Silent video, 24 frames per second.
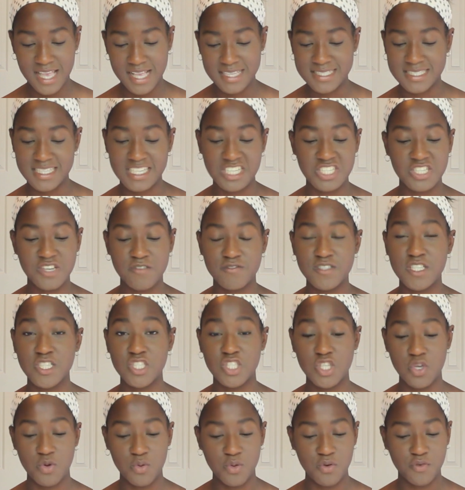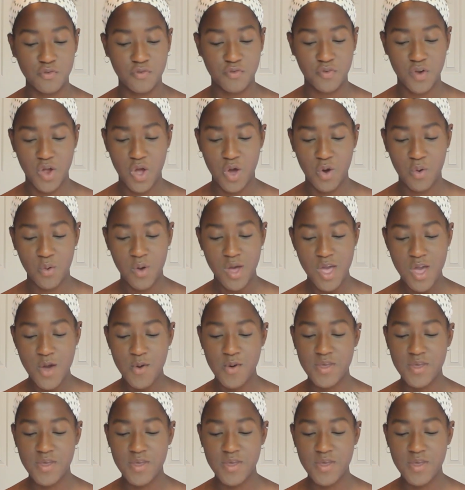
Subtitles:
as they shifted to and fro